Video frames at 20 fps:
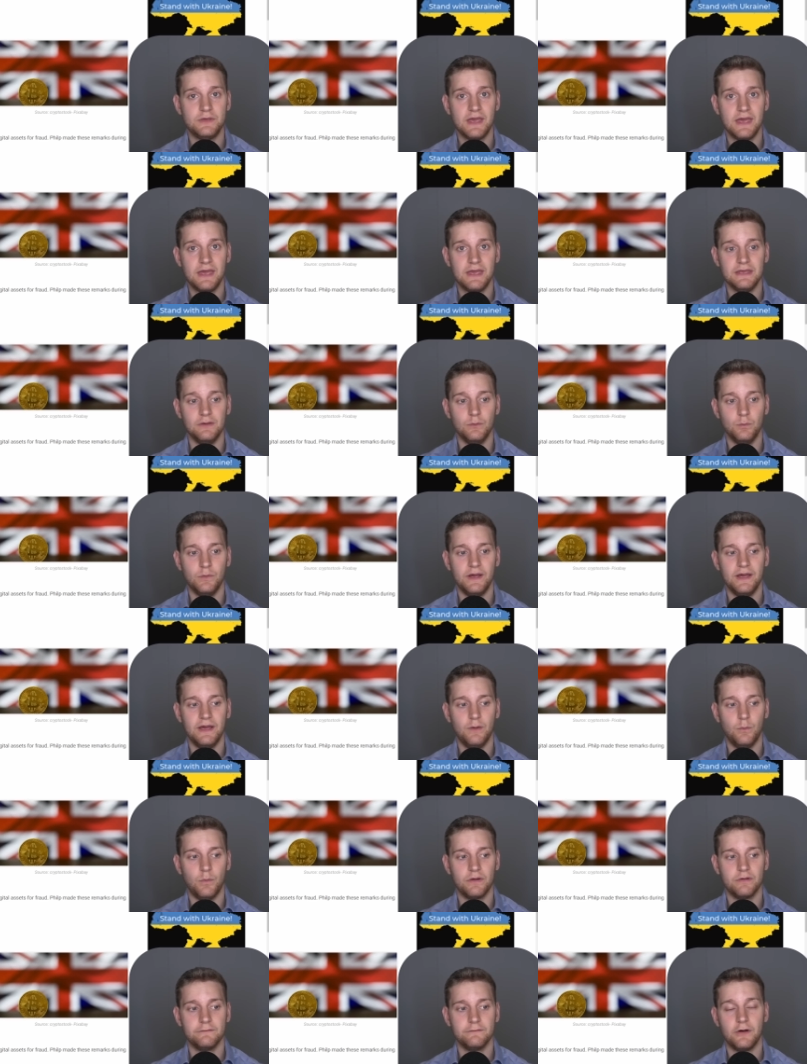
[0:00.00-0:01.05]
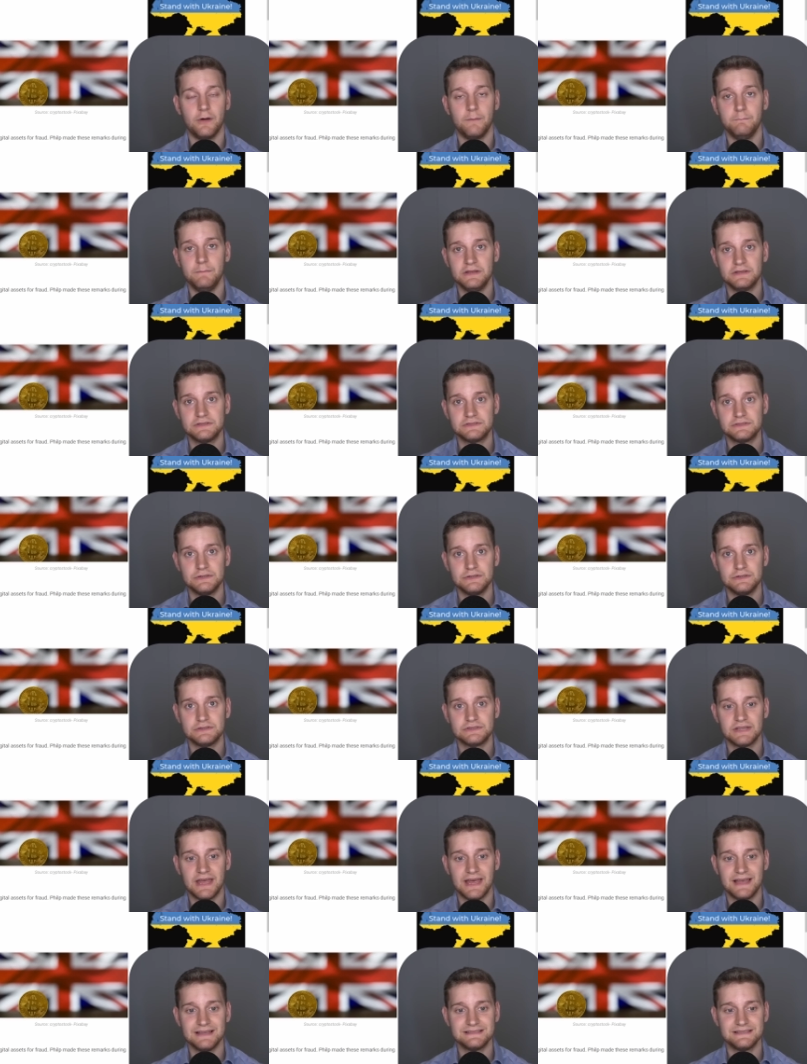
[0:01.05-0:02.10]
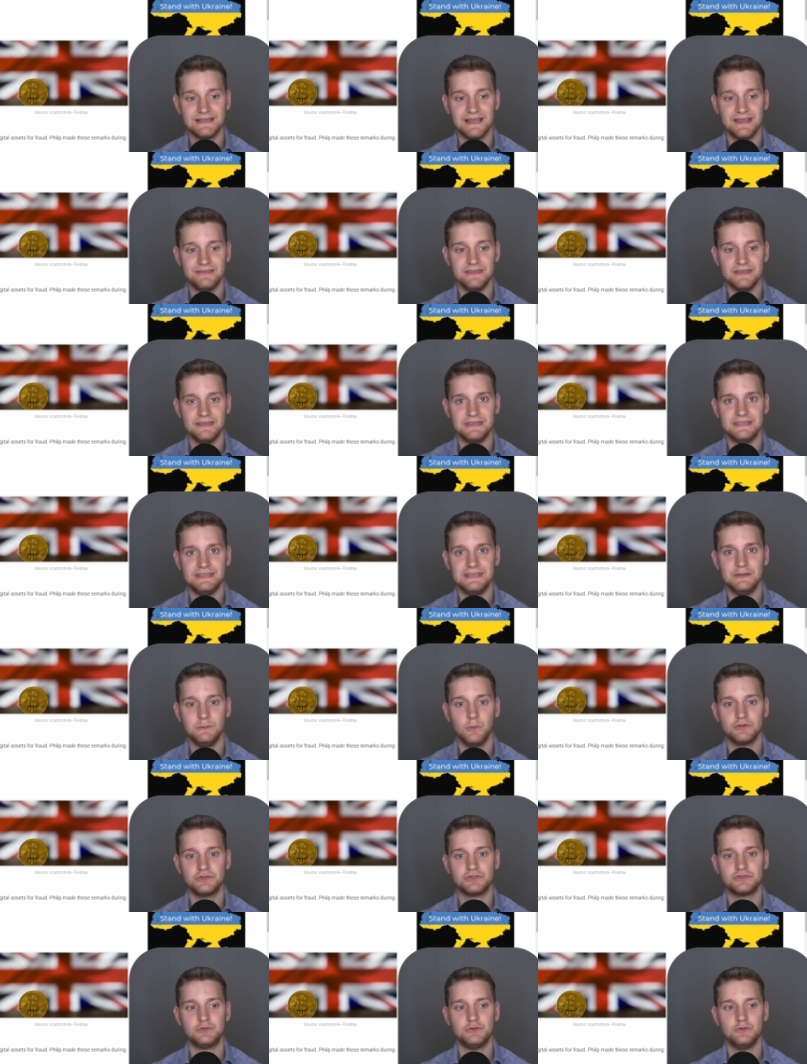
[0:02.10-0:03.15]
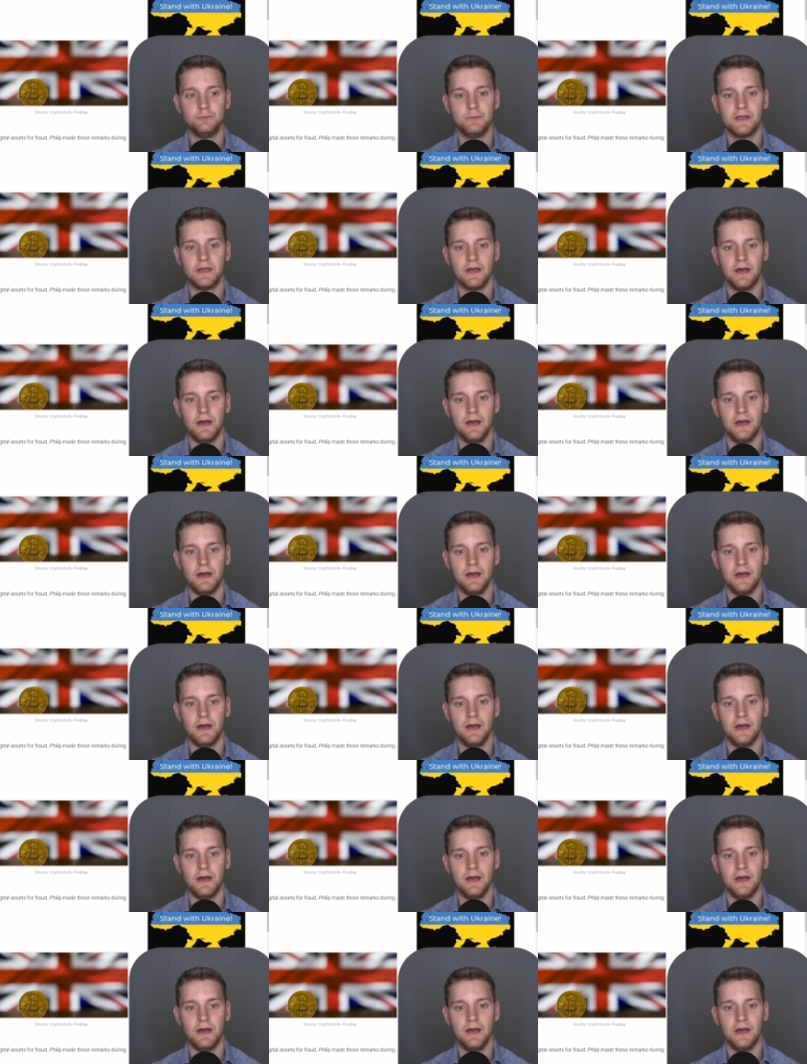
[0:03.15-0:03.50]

UK where one of our ministers has said that he wants to